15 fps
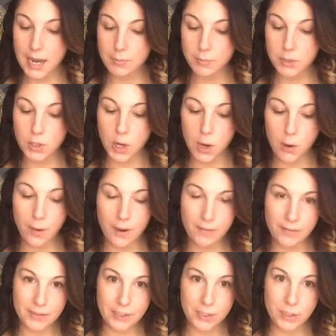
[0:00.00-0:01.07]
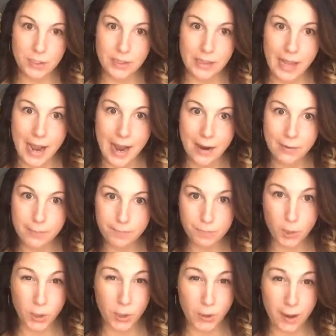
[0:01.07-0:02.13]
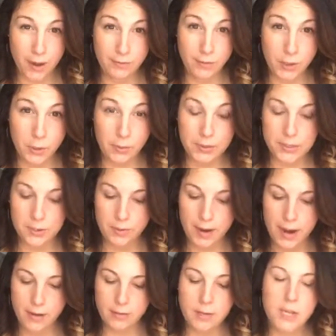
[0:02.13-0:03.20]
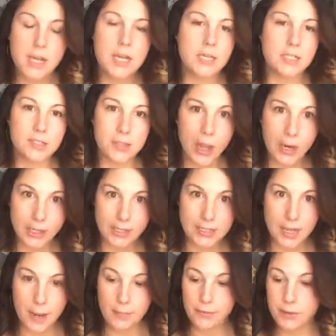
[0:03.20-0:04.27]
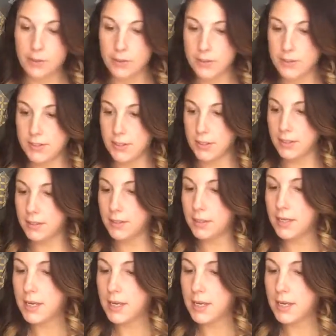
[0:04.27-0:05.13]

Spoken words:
So if this is loud or you have little ones around, it's not a good time for you to listen in.